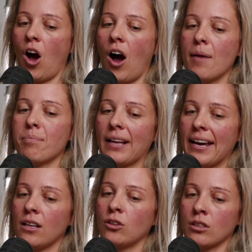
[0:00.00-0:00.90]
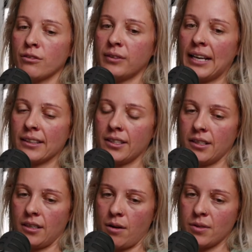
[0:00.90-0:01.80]
I play a lot of like
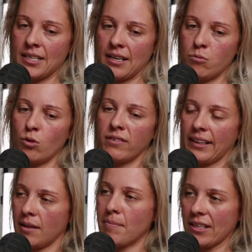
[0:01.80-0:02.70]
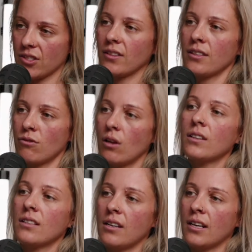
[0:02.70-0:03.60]
I would say more like the masculine role
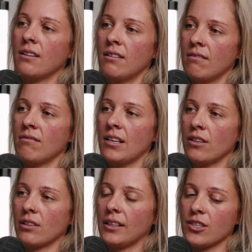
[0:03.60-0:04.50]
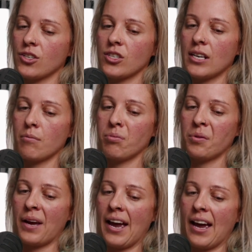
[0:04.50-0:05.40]
in the relationship.
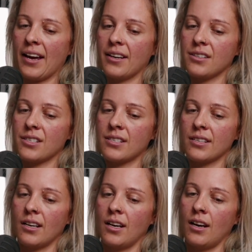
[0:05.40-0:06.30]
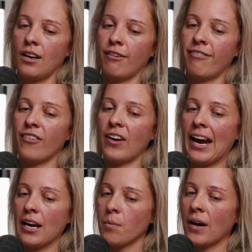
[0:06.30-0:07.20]
And for
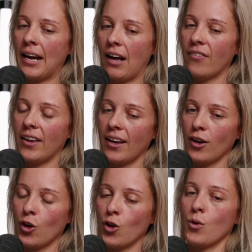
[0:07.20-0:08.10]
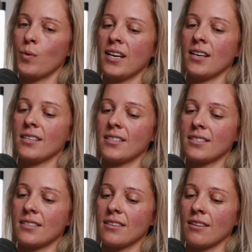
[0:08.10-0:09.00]
anyone out there who
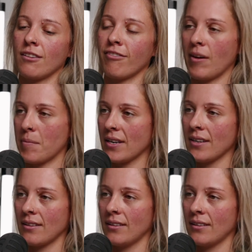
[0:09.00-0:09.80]
is the feminine,